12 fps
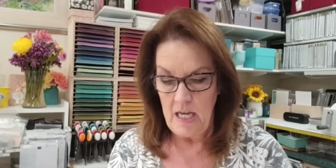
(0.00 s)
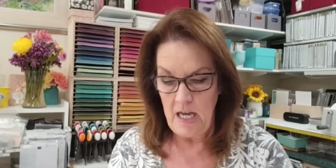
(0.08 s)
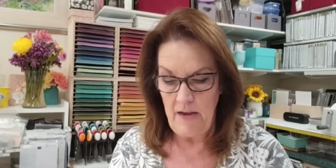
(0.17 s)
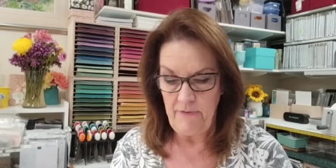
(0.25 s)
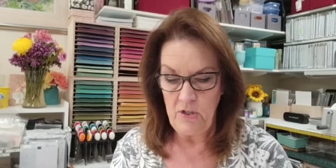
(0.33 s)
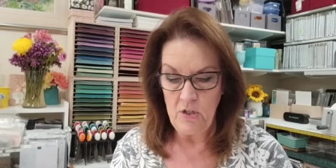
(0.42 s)

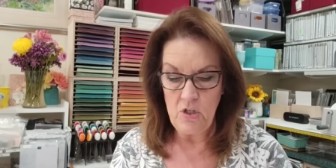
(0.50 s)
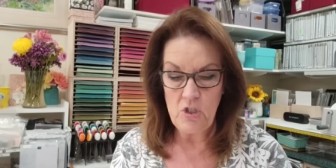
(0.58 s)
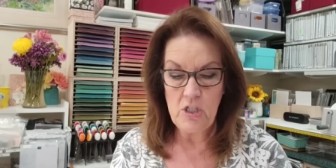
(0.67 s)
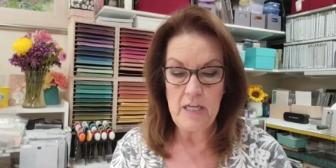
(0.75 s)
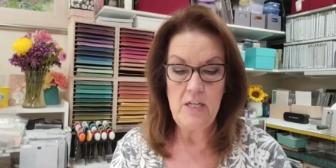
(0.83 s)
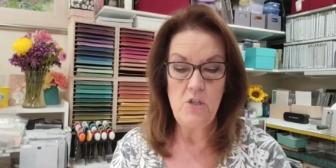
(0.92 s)
if you're
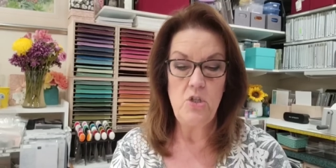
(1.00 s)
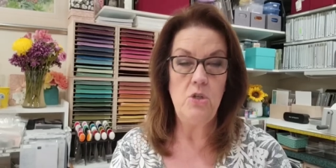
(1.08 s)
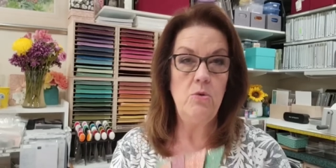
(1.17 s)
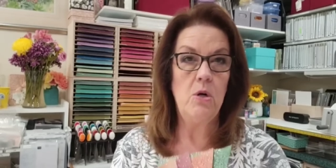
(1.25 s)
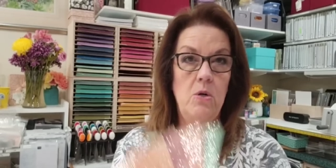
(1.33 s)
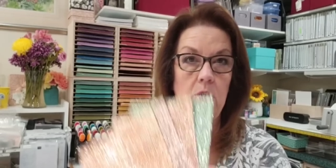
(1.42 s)
going to
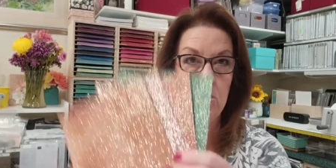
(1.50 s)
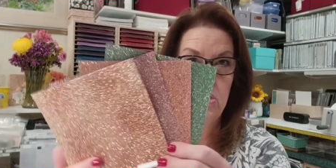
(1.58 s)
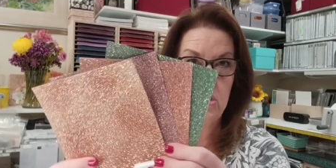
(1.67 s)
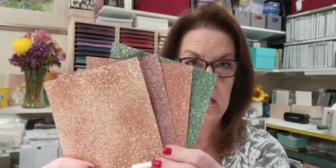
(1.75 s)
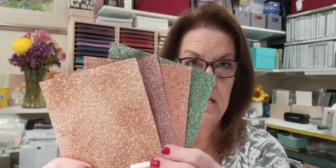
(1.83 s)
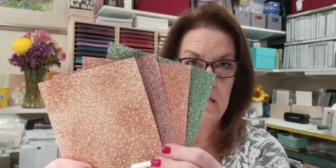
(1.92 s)
do whole
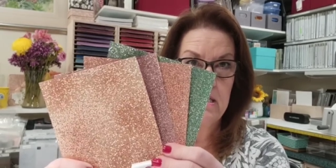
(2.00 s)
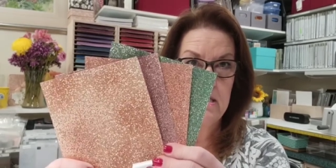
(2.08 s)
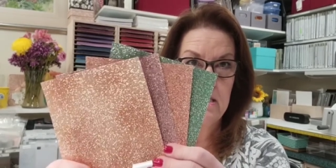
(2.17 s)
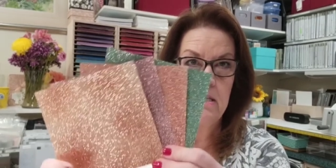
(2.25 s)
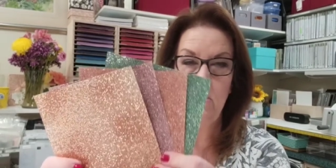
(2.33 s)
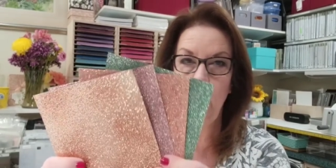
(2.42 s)

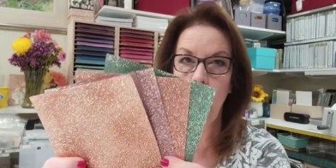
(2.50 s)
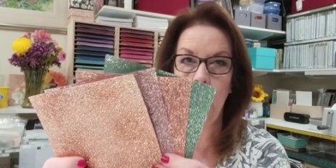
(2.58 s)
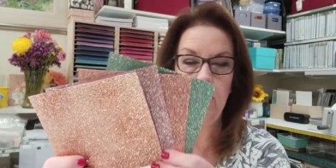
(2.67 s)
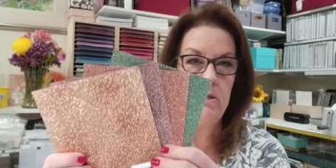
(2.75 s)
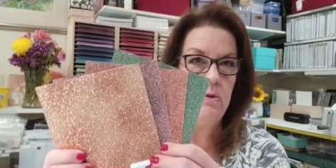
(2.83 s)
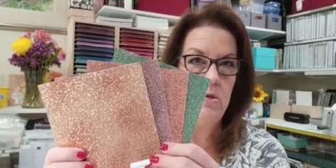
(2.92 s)
sheets,
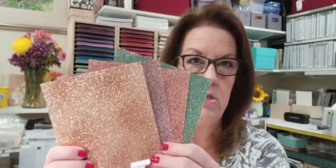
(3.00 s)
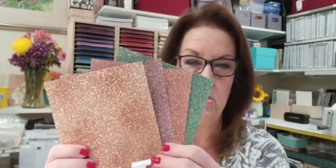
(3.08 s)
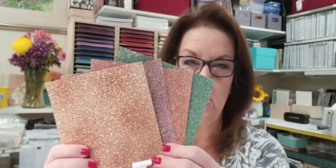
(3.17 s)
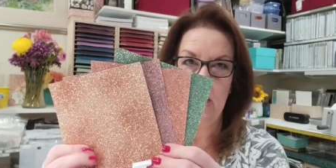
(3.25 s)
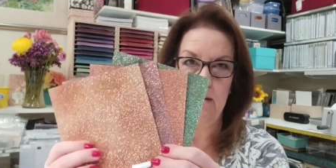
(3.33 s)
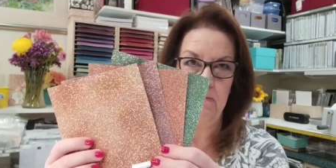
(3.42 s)
don't use your
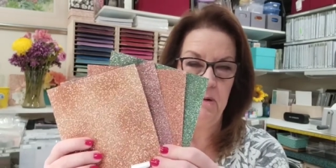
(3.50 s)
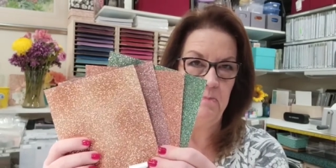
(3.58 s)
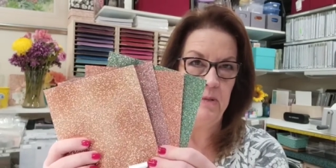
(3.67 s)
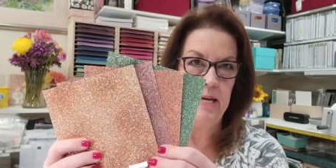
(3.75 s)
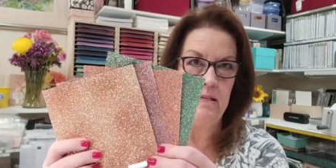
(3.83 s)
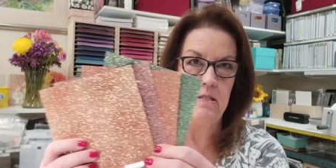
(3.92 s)
Stampin'
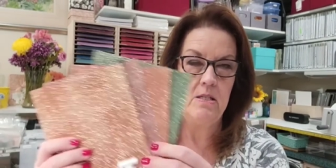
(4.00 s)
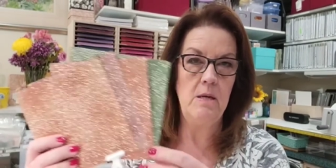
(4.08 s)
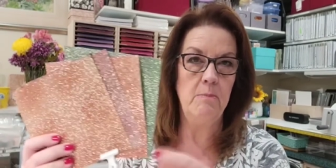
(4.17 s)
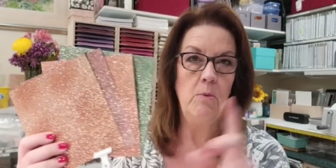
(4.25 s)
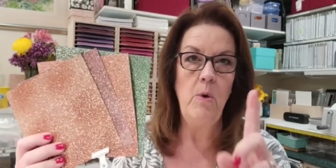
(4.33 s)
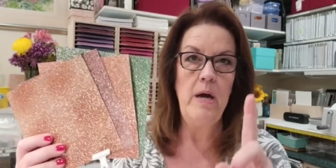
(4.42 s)
Blends.
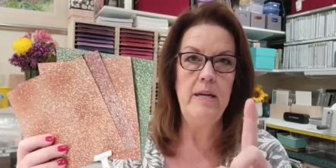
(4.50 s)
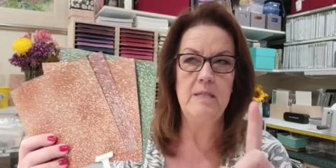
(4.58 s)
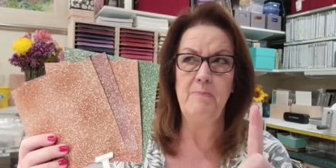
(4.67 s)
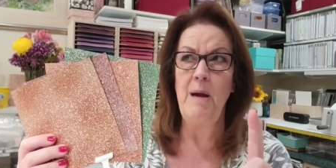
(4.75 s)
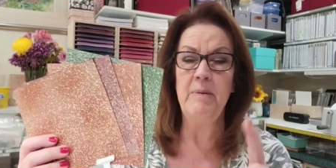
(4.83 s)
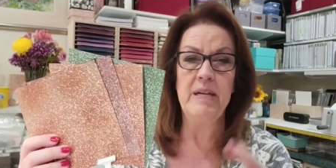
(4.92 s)
Number one, it's
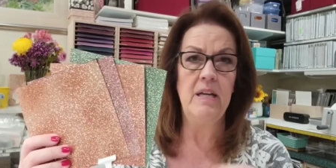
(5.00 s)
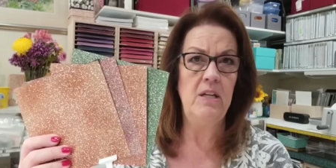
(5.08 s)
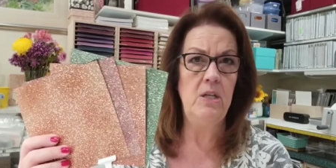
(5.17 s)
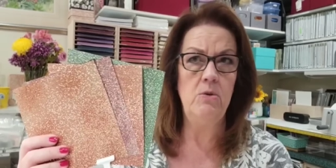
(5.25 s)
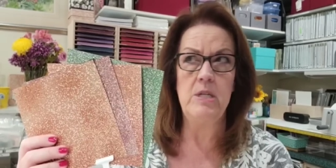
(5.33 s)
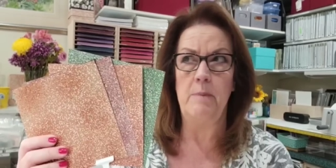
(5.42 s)
probably going to
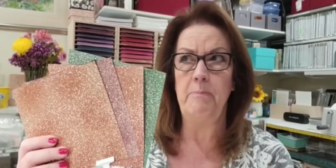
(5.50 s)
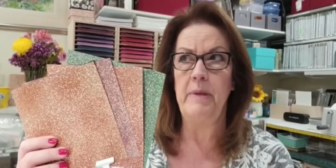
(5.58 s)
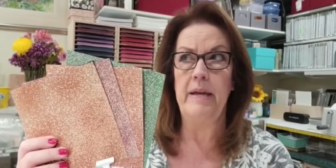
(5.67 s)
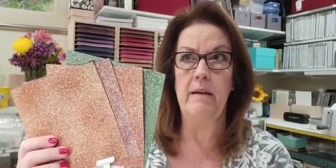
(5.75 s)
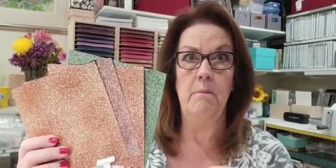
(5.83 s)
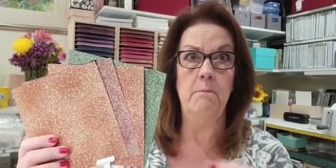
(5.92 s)
use up
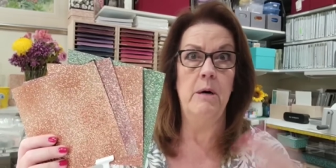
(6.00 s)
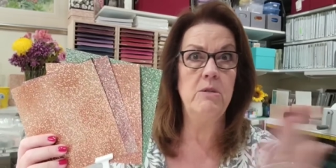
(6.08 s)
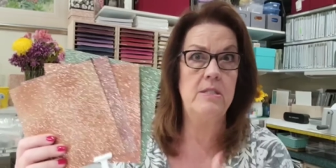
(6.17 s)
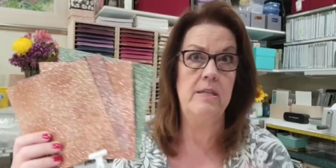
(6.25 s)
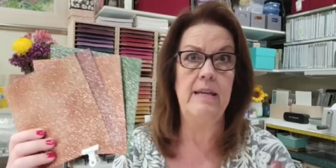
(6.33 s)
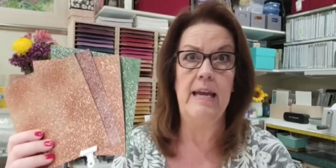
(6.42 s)
like
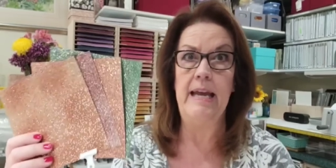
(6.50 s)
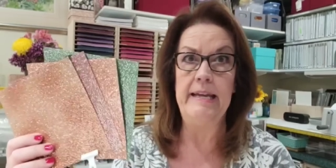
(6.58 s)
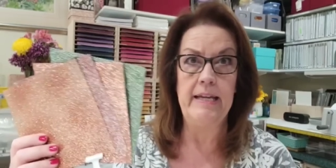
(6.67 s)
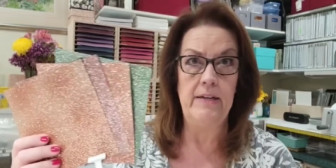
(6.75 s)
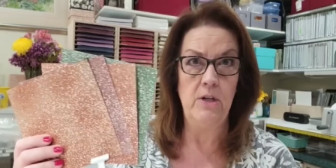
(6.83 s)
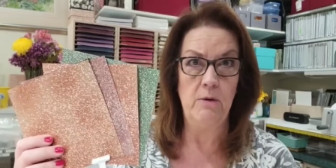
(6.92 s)
most of the
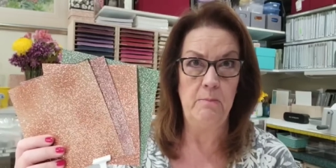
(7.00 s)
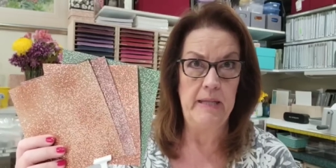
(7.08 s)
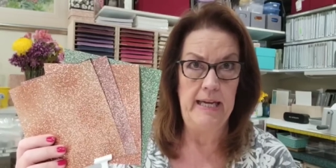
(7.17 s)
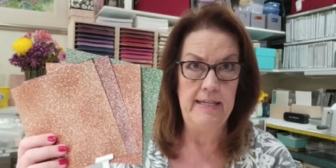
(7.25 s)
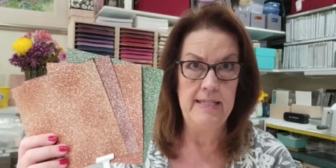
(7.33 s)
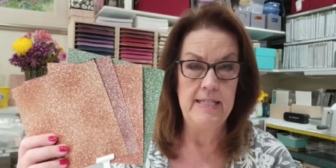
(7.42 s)
ink in your
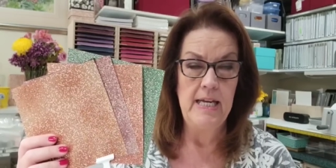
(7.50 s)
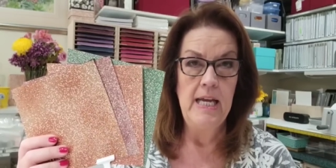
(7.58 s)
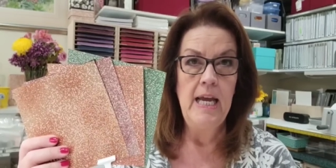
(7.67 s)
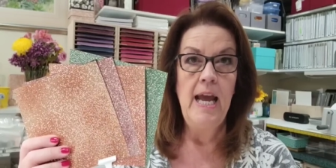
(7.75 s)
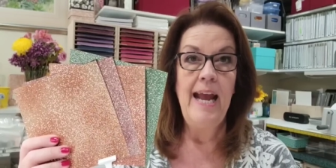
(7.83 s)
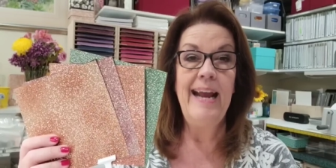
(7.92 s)
blend,
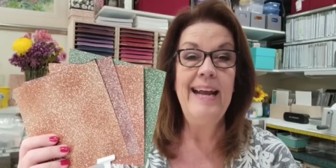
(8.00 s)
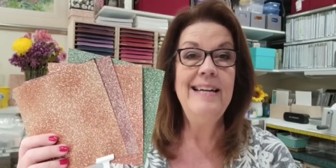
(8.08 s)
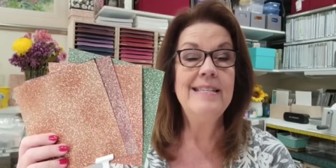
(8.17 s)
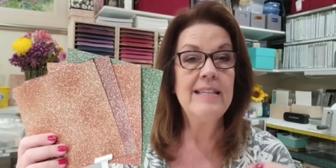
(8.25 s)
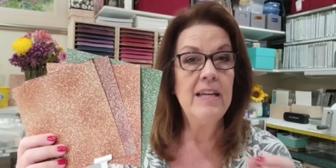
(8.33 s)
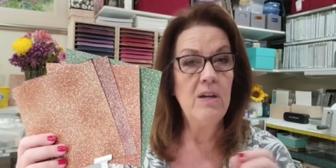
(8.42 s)
and
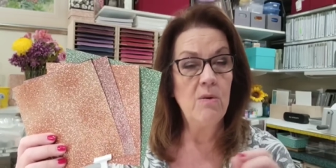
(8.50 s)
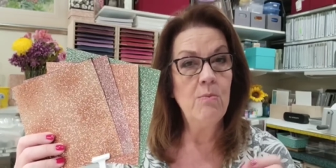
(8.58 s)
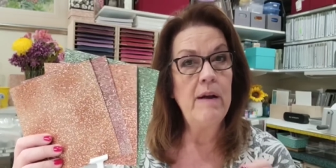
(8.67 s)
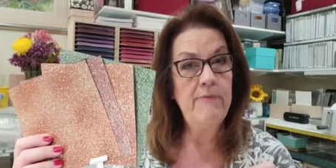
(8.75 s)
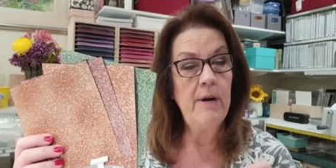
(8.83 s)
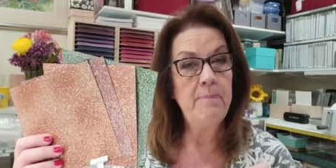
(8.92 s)
it's going to
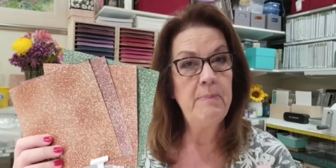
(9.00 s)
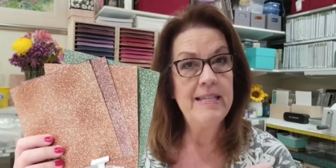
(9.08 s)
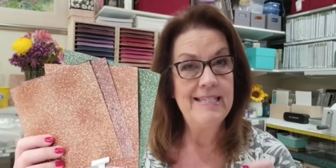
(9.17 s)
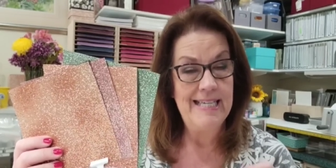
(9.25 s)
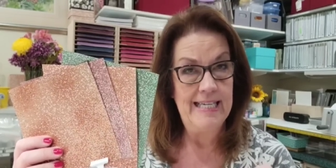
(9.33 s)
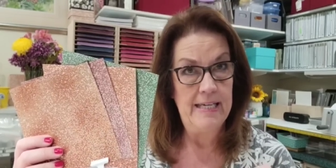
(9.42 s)
rough up the
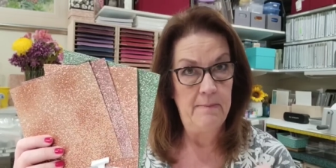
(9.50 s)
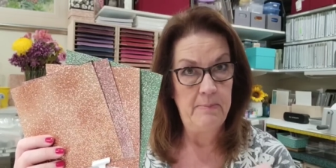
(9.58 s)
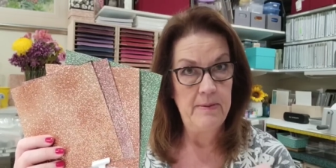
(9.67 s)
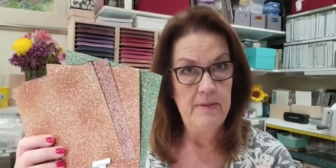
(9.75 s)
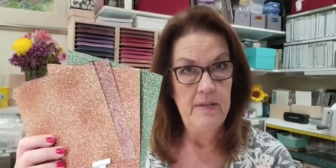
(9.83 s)
tip.